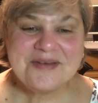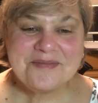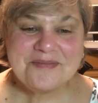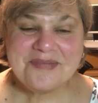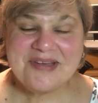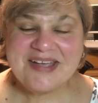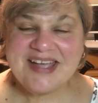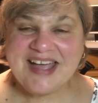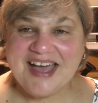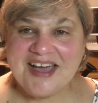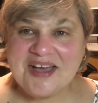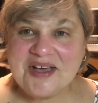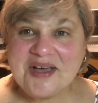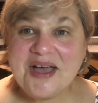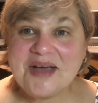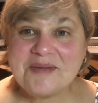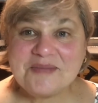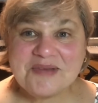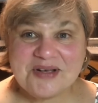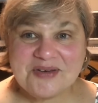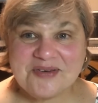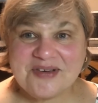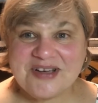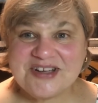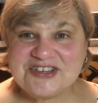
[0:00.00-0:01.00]
But yeah, I'm
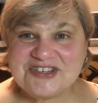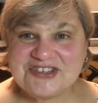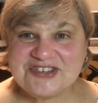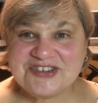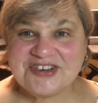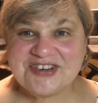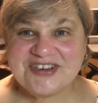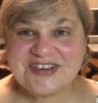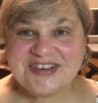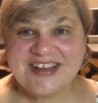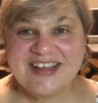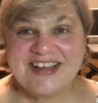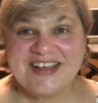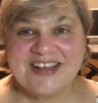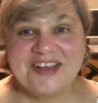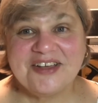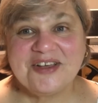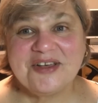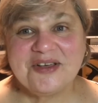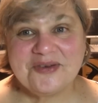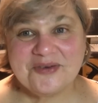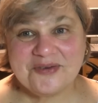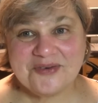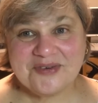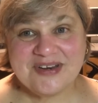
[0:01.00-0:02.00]
not quite sure
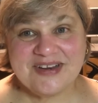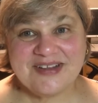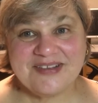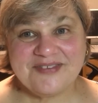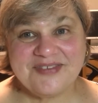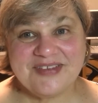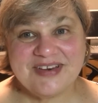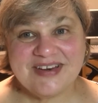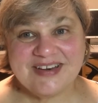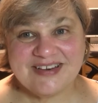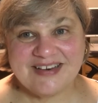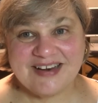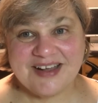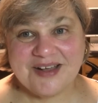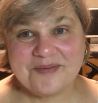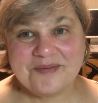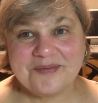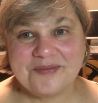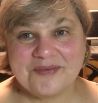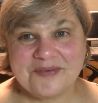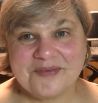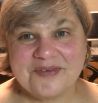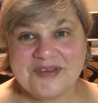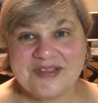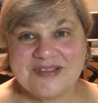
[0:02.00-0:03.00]
who would have ended up
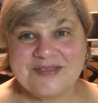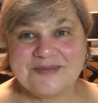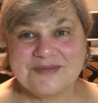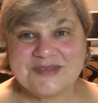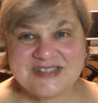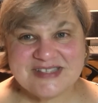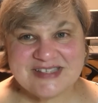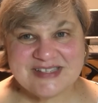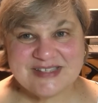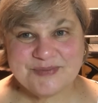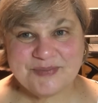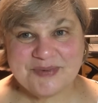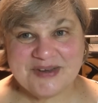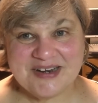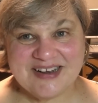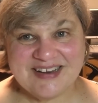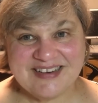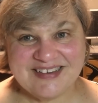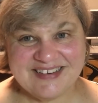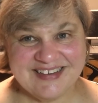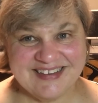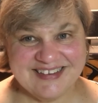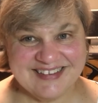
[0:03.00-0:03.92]
with Mrs. Bennett.